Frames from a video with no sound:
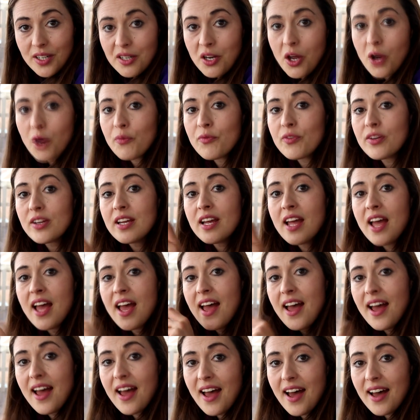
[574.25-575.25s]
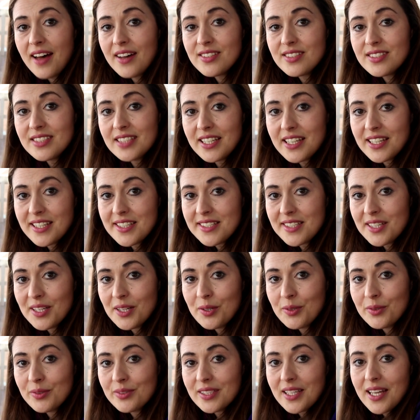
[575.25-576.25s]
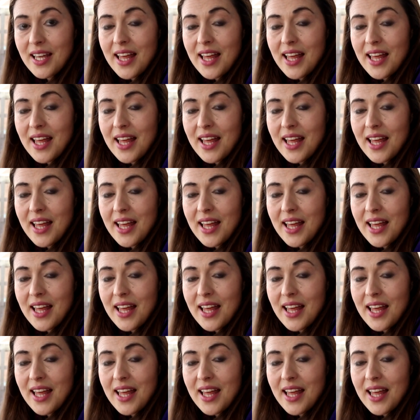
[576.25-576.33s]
and hopefully I'll see you soon.